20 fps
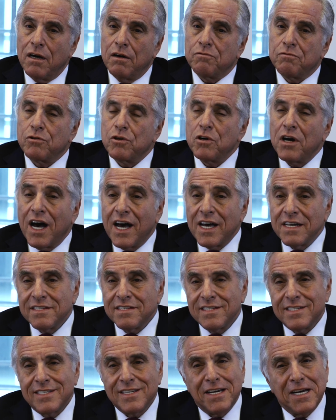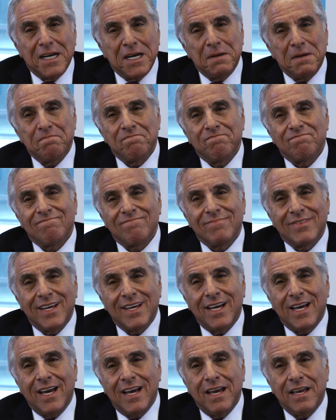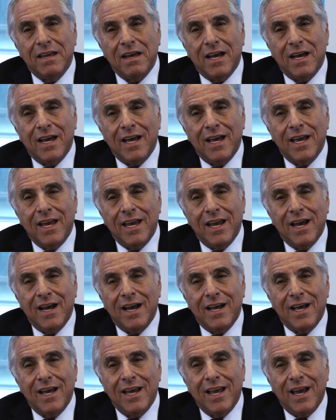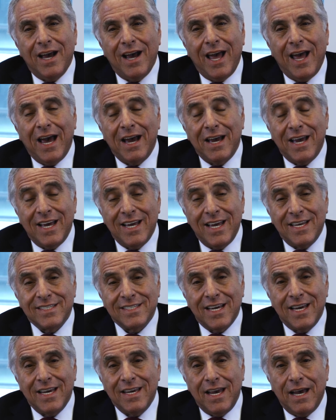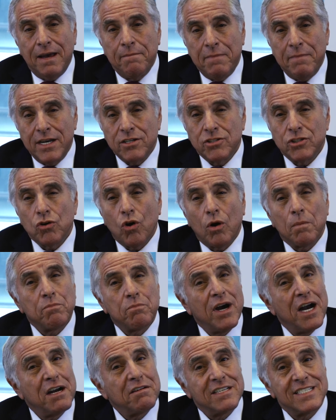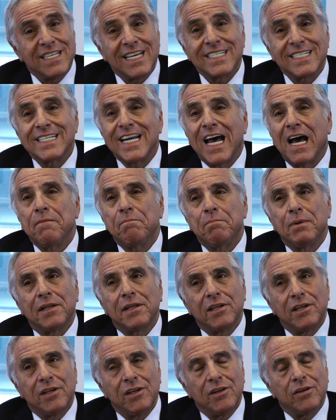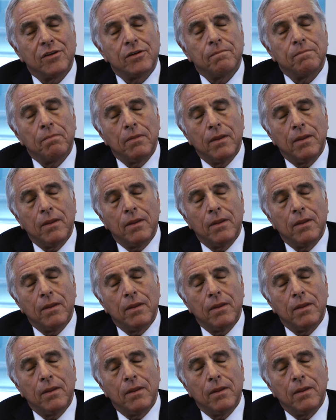For us, as I mentioned, our progress has not been linear.